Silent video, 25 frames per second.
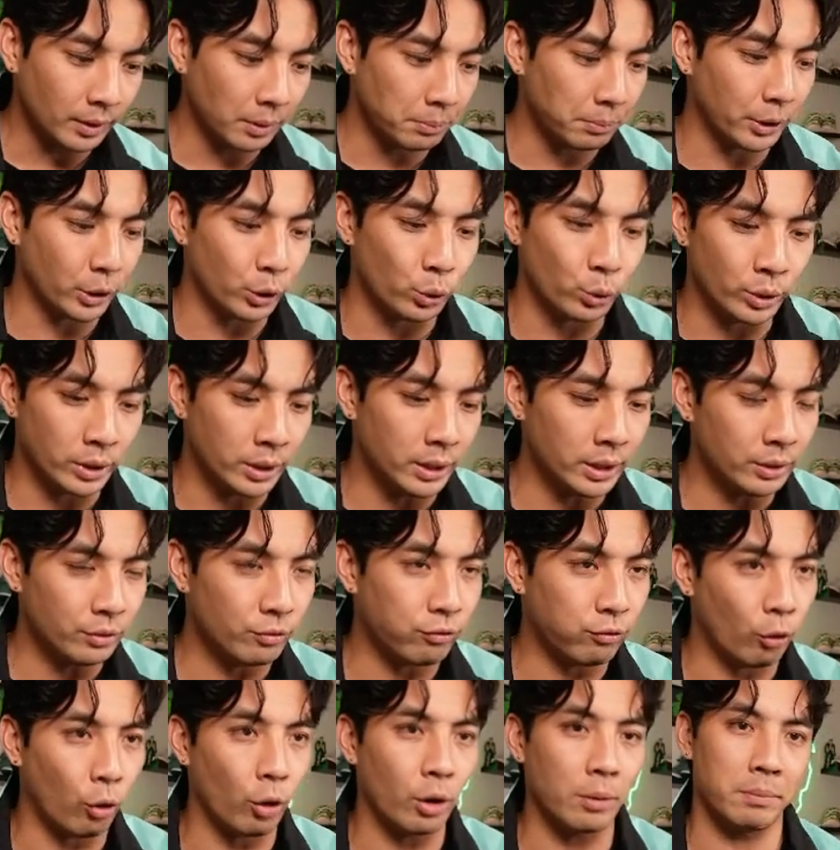But you need
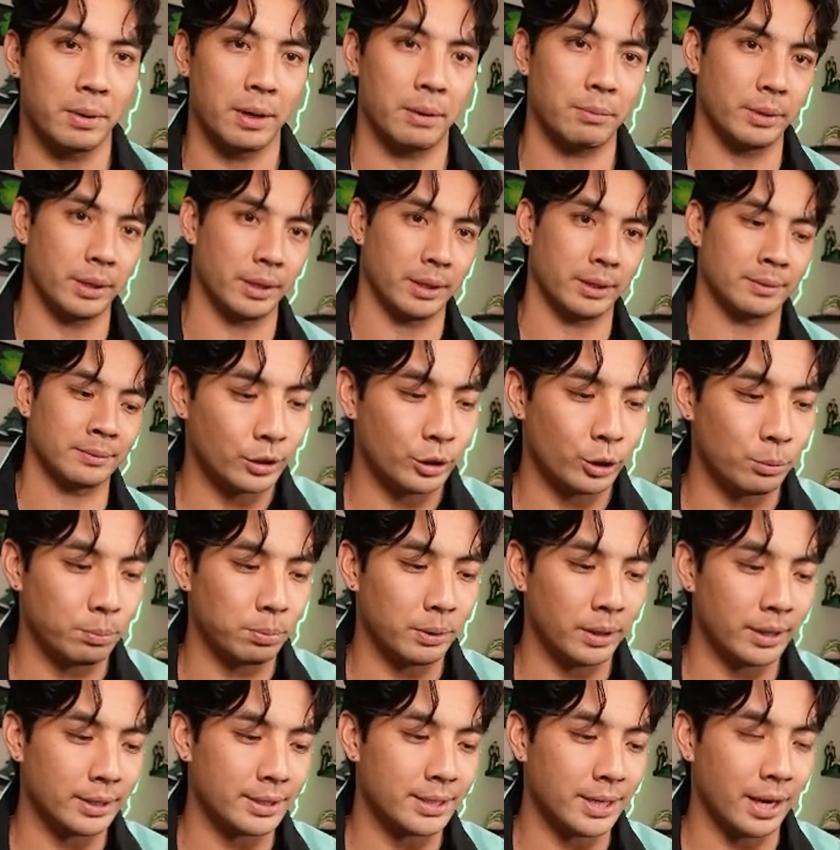4 memory. You
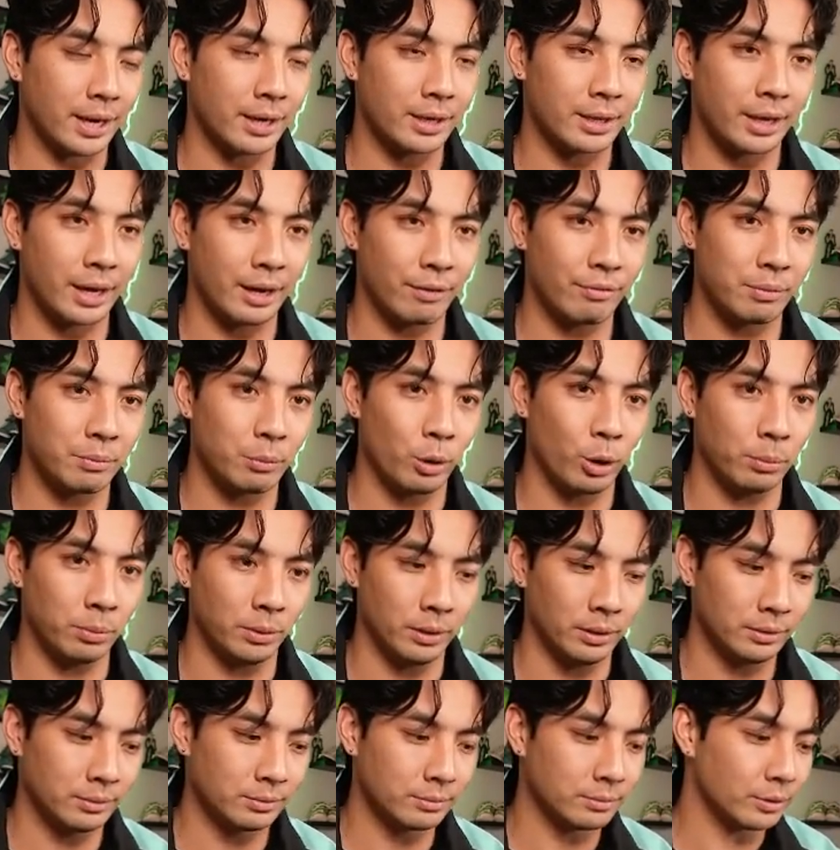play Attack of the Heavy
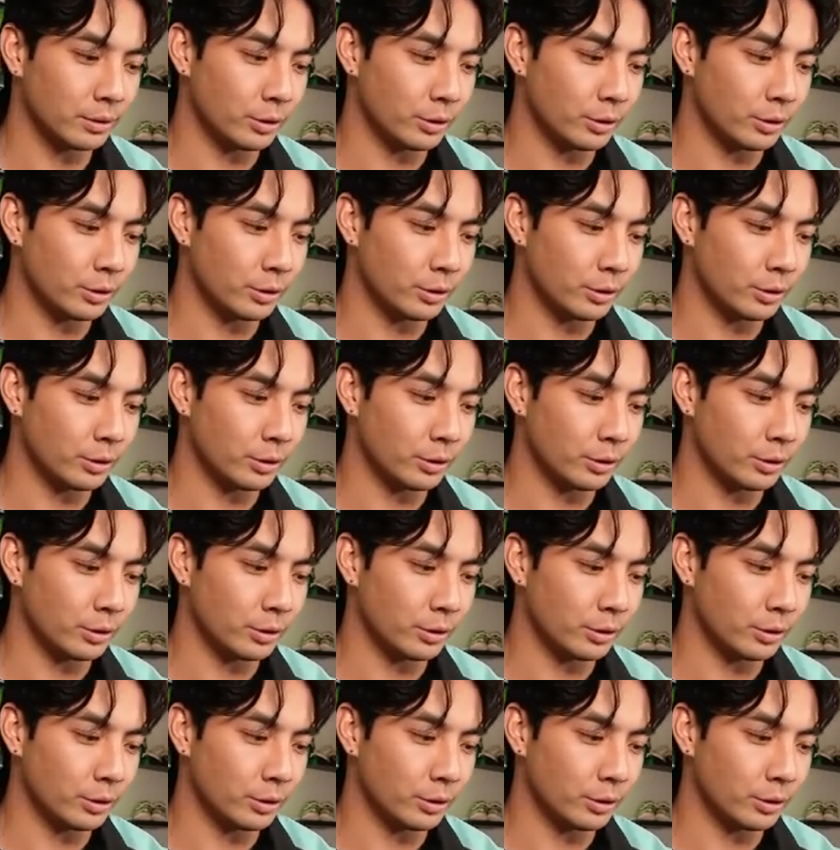Mobile,